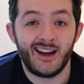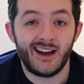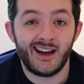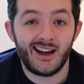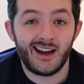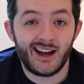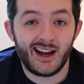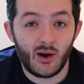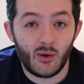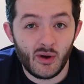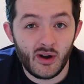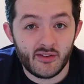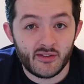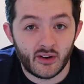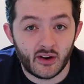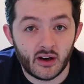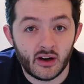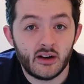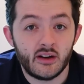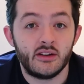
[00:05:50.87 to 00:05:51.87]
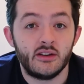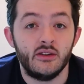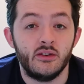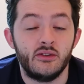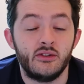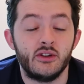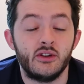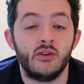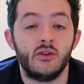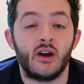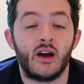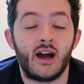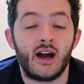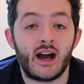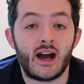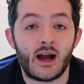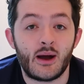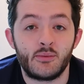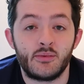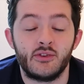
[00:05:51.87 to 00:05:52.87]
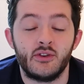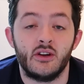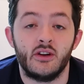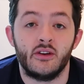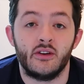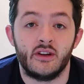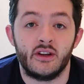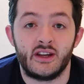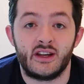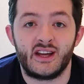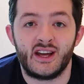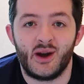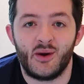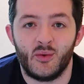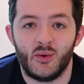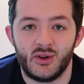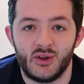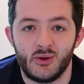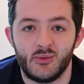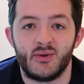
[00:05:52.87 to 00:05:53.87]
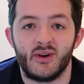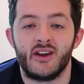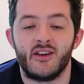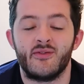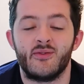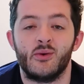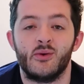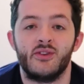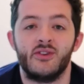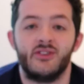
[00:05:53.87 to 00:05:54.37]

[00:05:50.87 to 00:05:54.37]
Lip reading: However, you do absolutely get what you pay for.